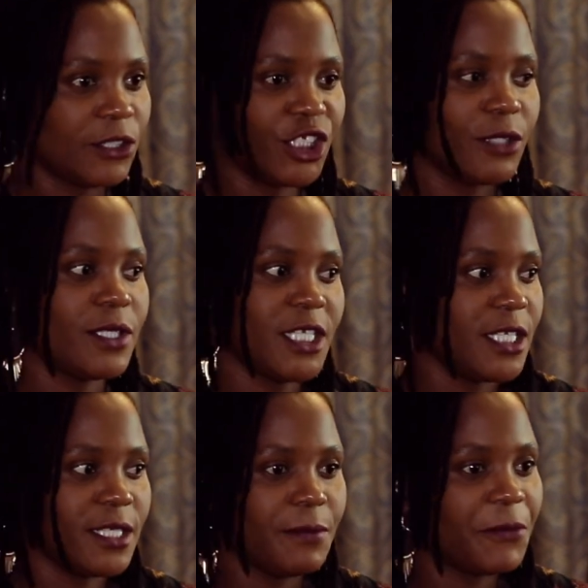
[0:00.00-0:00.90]

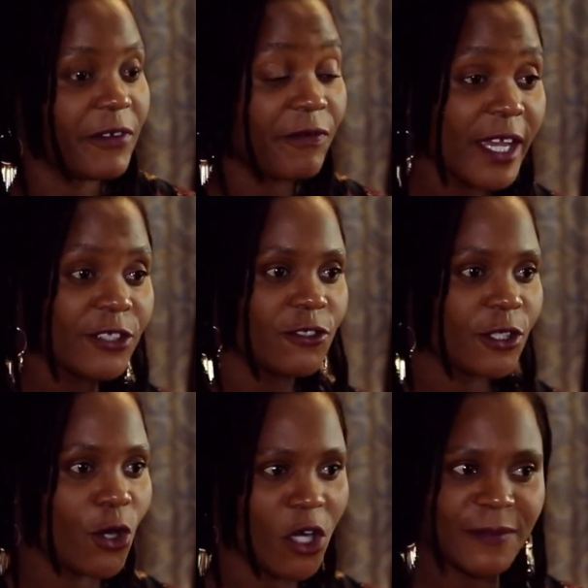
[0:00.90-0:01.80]
she referred to
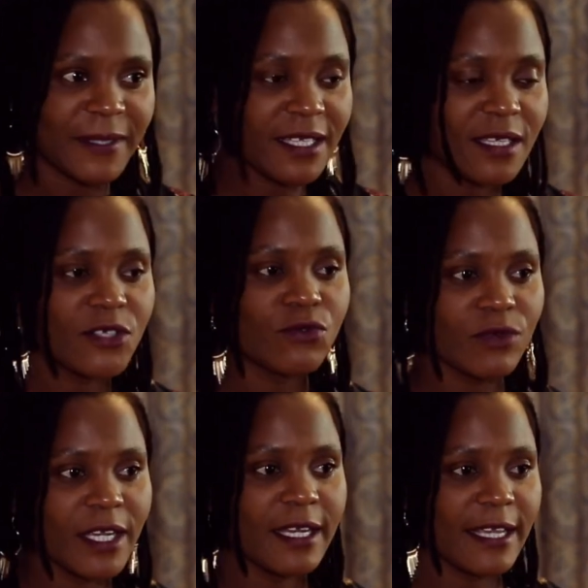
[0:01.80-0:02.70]
the gods, but this is
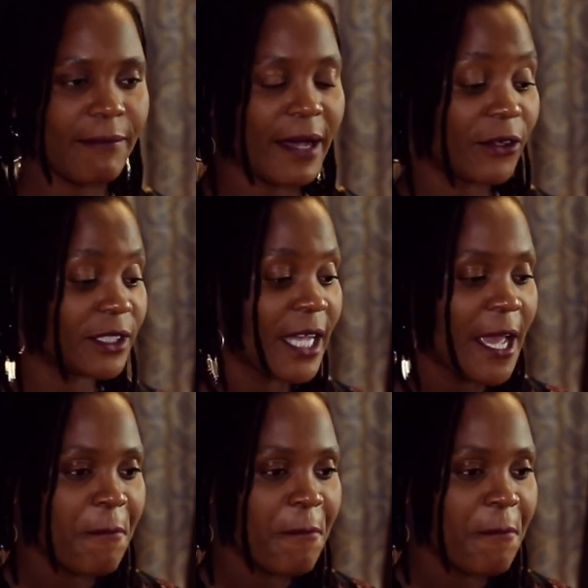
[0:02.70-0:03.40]
really about